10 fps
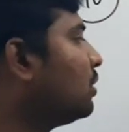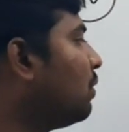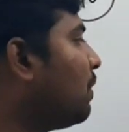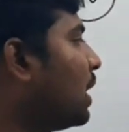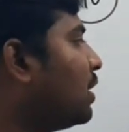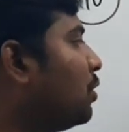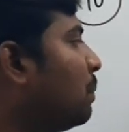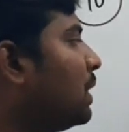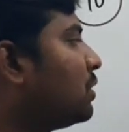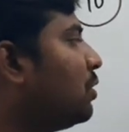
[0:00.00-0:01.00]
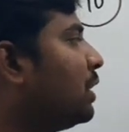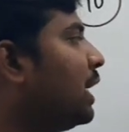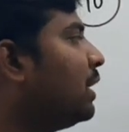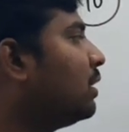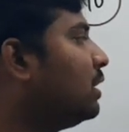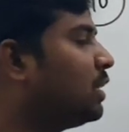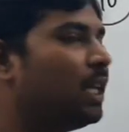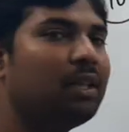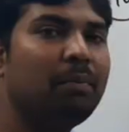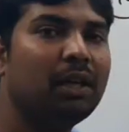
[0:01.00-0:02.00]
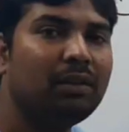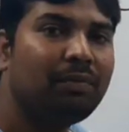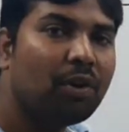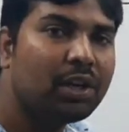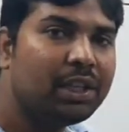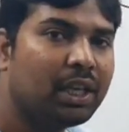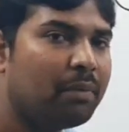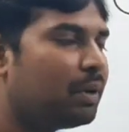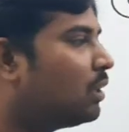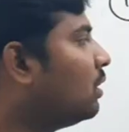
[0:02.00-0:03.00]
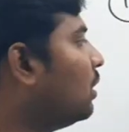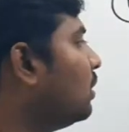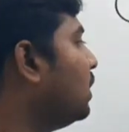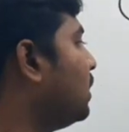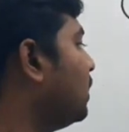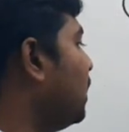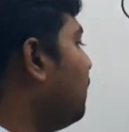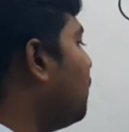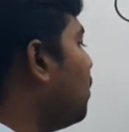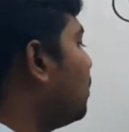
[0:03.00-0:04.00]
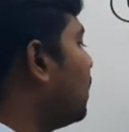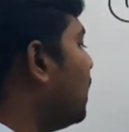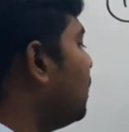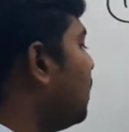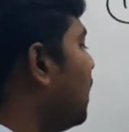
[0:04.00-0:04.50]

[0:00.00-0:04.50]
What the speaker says: So 42 plus 28 is nothing but the 14th number. This is the 14th